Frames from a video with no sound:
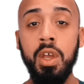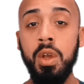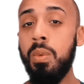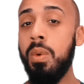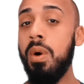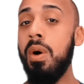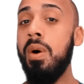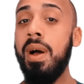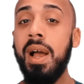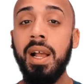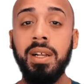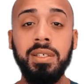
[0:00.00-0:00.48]

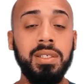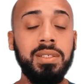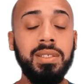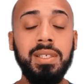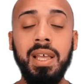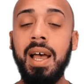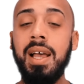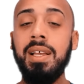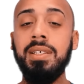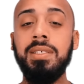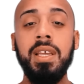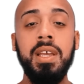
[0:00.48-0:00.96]
well,
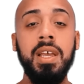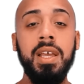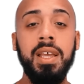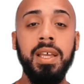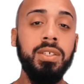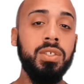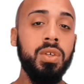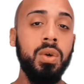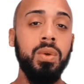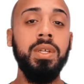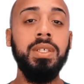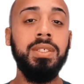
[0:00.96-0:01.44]
exercise
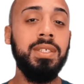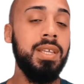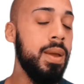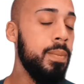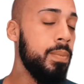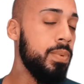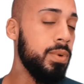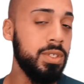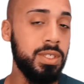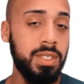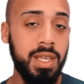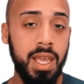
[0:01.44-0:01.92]
is only
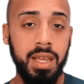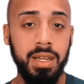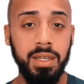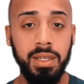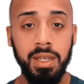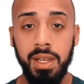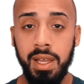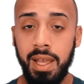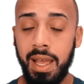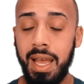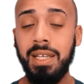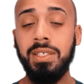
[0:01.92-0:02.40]
10%.
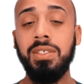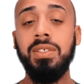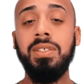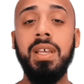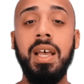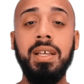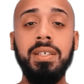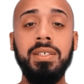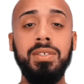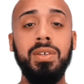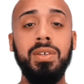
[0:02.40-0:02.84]
Exercise